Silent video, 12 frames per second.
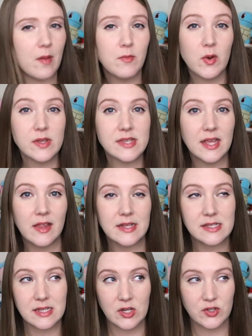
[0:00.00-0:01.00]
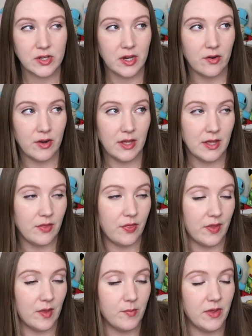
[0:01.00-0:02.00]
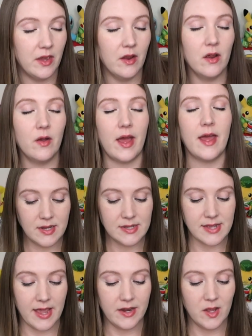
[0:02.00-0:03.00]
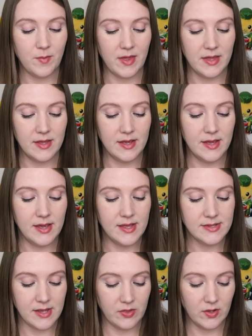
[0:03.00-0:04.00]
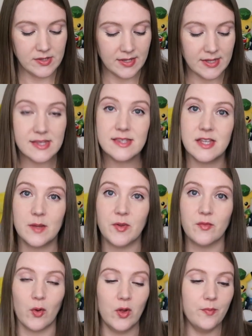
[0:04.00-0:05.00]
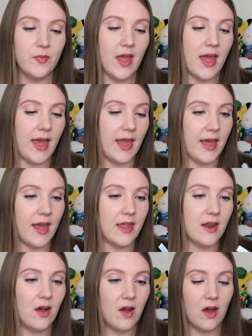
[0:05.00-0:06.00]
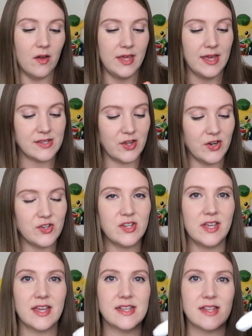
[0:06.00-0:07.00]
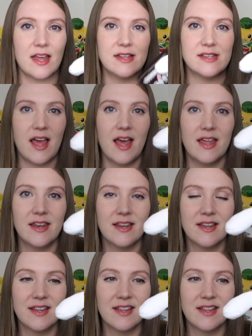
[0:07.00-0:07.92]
Noticing the stationery theme here. Okay, next item is, it looks like it's a cinnamon roll, and oh, he has a Hershey Kiss on his head.